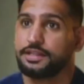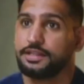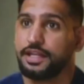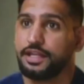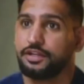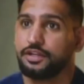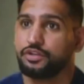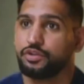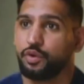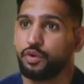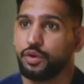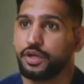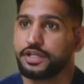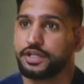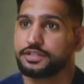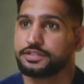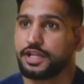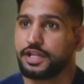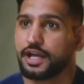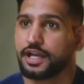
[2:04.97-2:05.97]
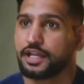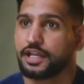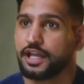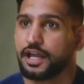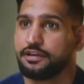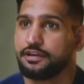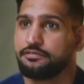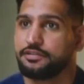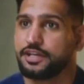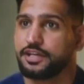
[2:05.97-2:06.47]
on, everybody knows
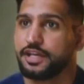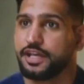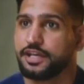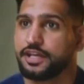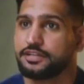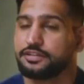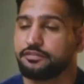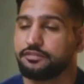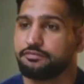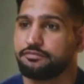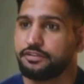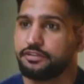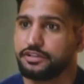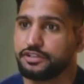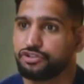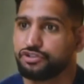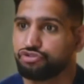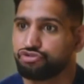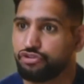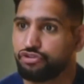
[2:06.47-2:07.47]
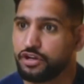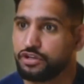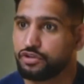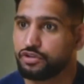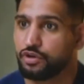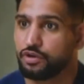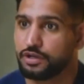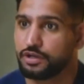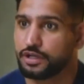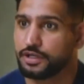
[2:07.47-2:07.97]
about Gary, don't they? Just talks proper shit,